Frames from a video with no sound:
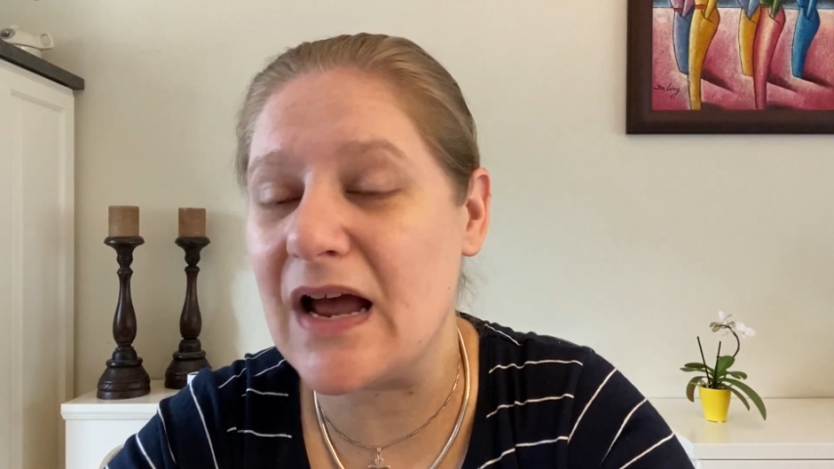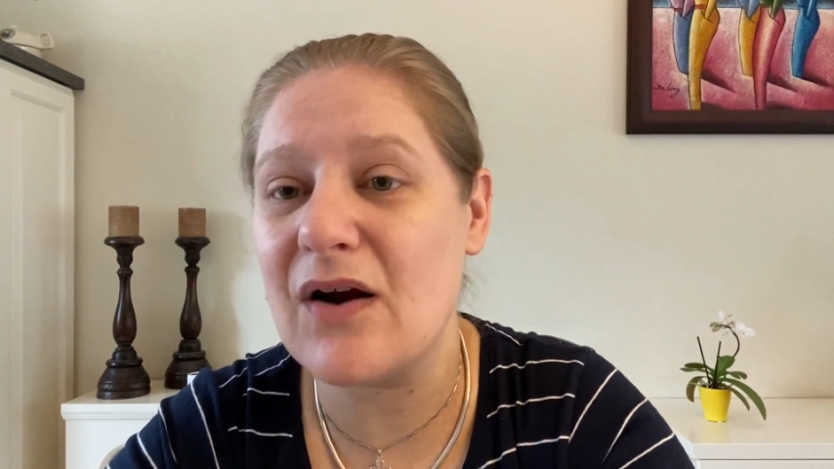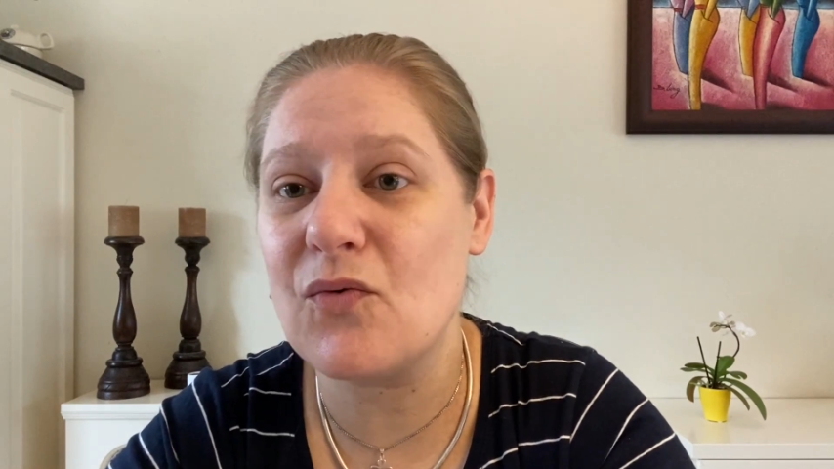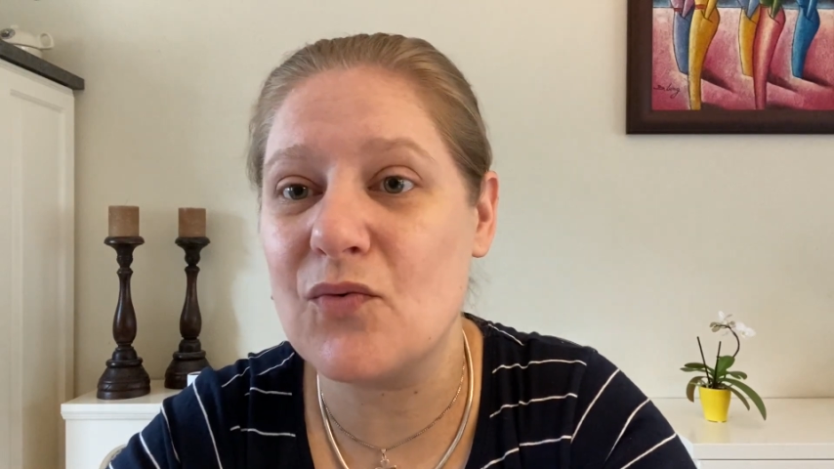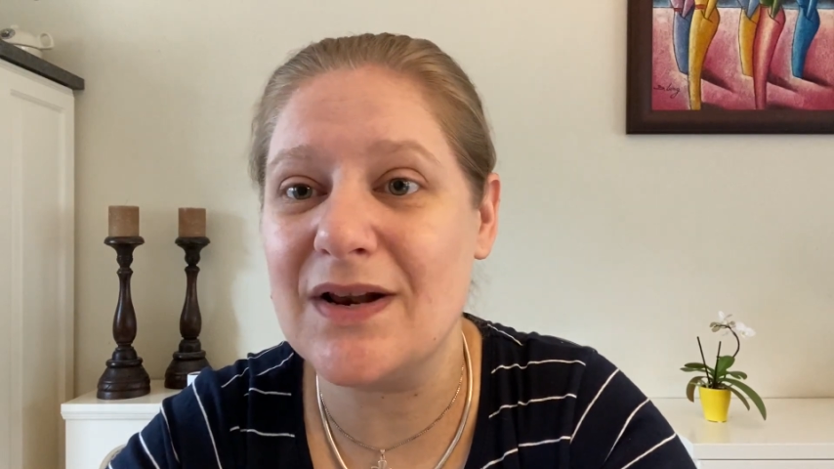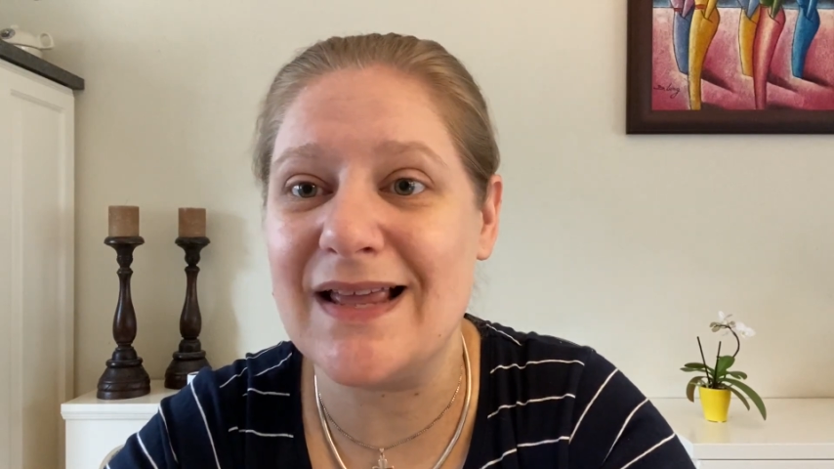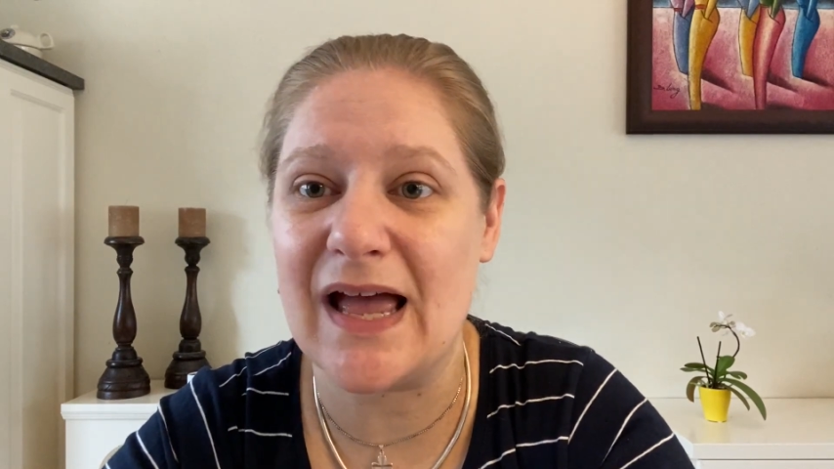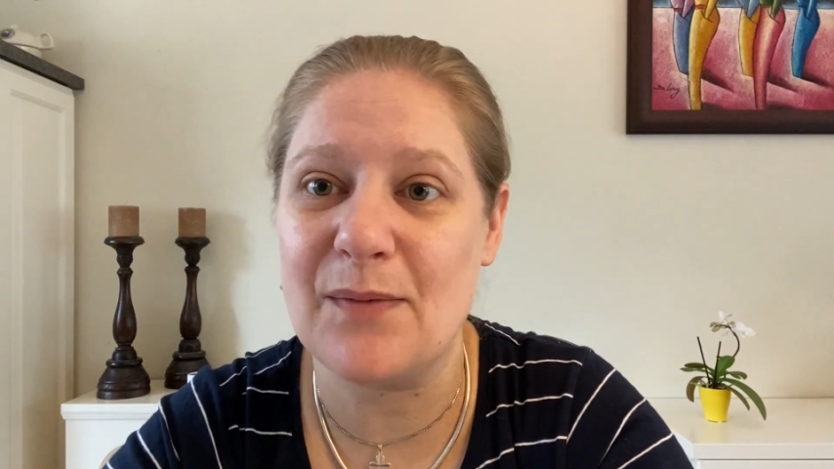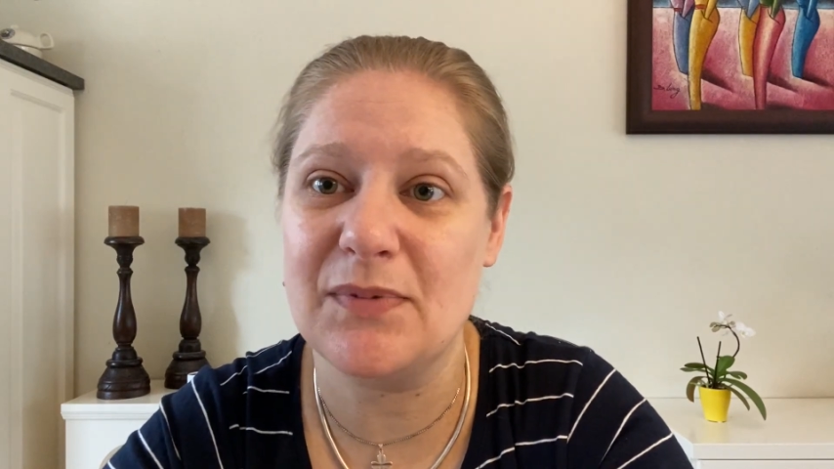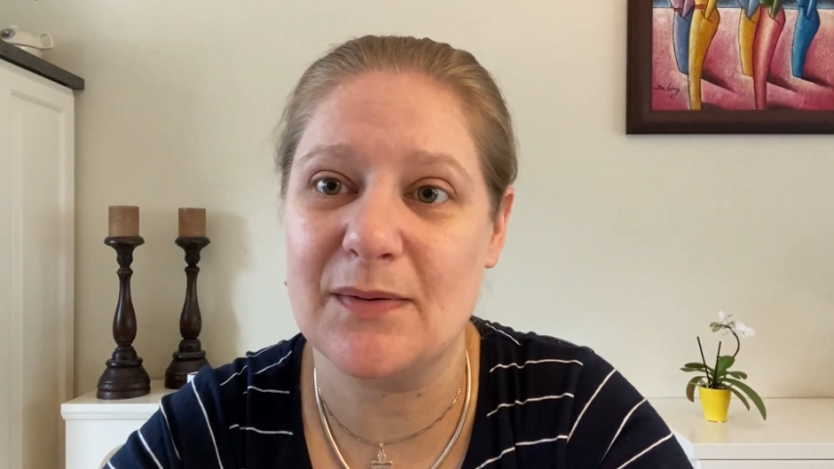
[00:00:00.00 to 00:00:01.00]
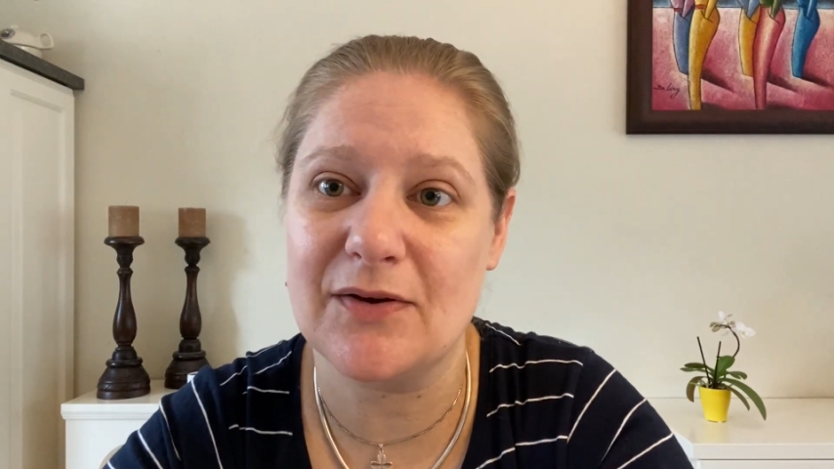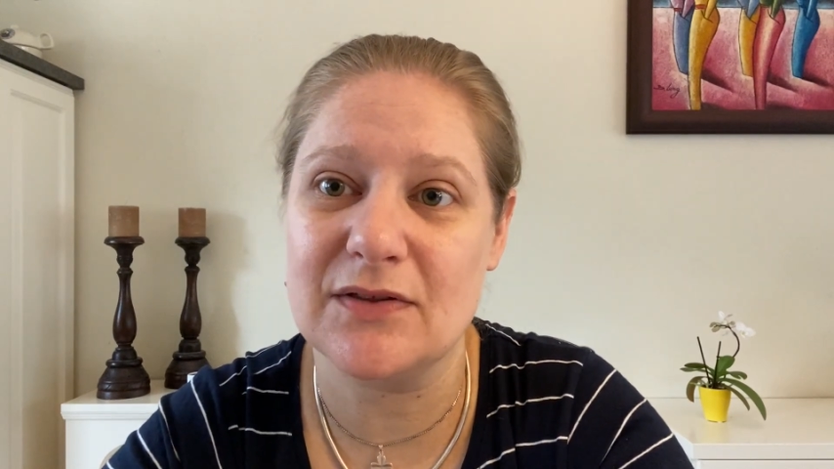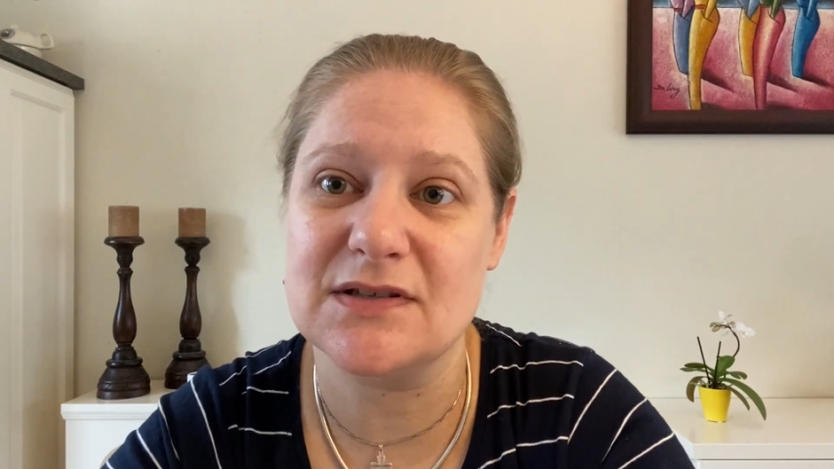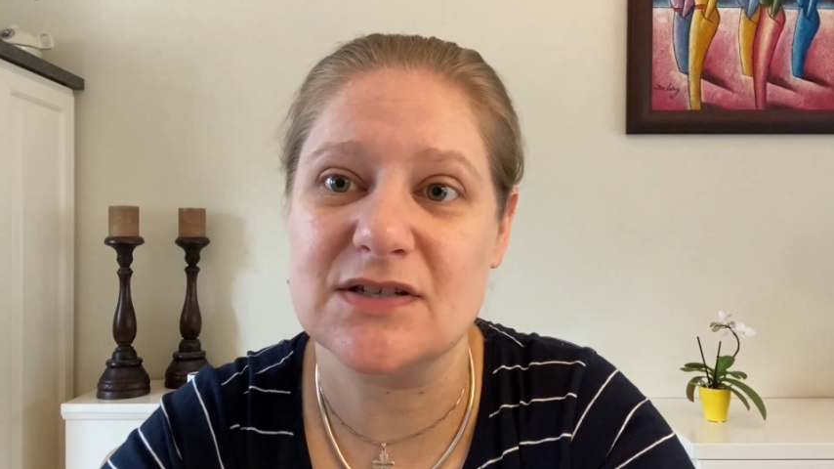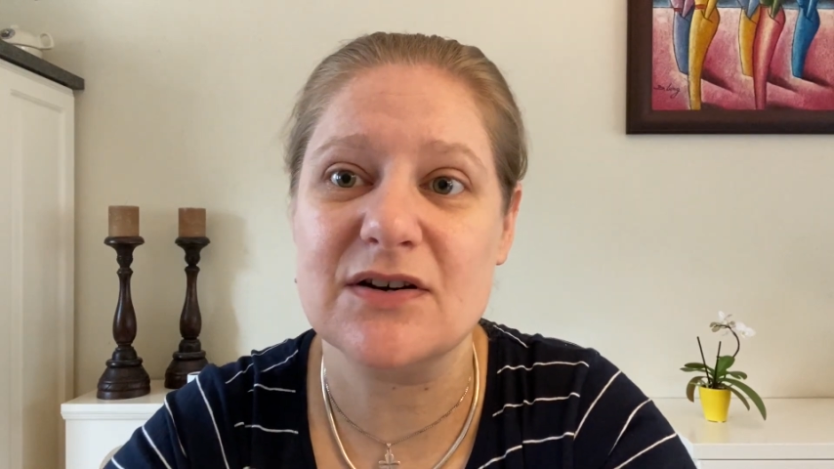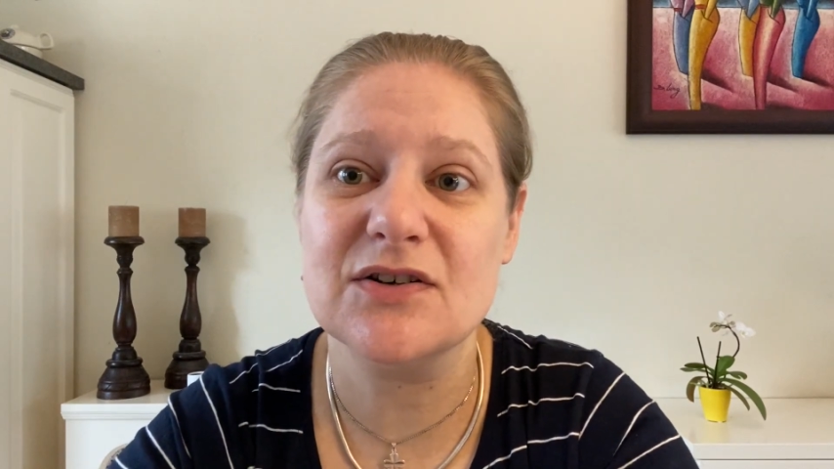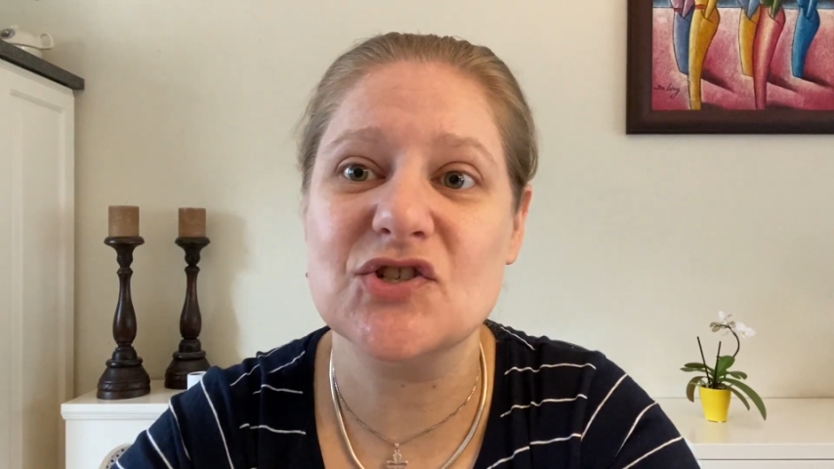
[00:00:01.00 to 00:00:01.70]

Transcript: are really happy about this yarn.